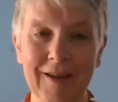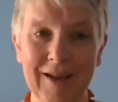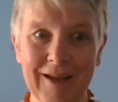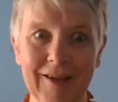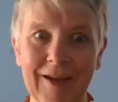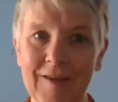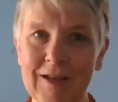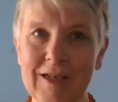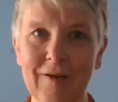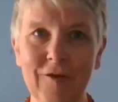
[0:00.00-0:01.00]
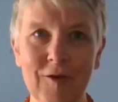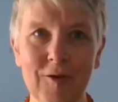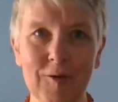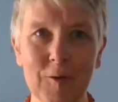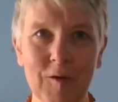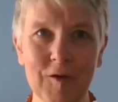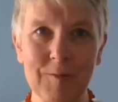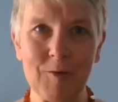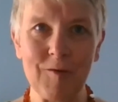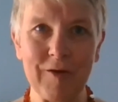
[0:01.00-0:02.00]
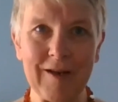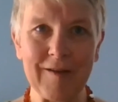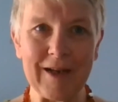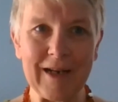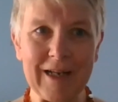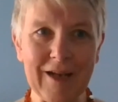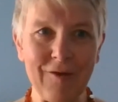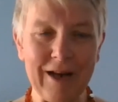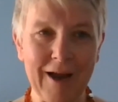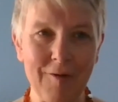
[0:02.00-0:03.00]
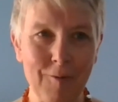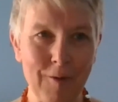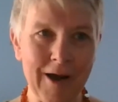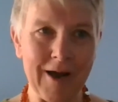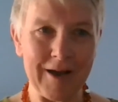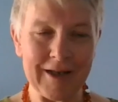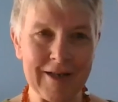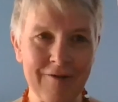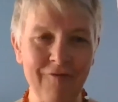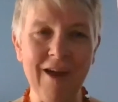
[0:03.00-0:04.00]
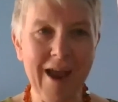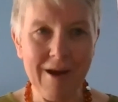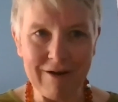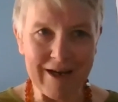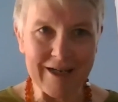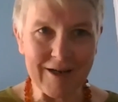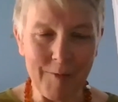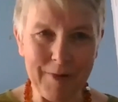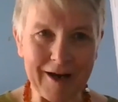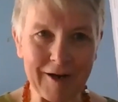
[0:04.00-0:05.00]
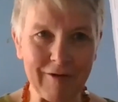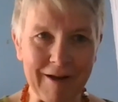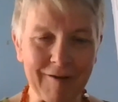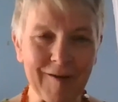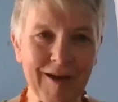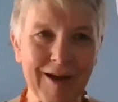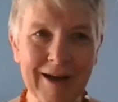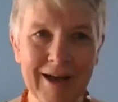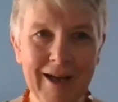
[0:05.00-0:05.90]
That's a difficult question, Morvin, isn't it? Given how varied our backgrounds are.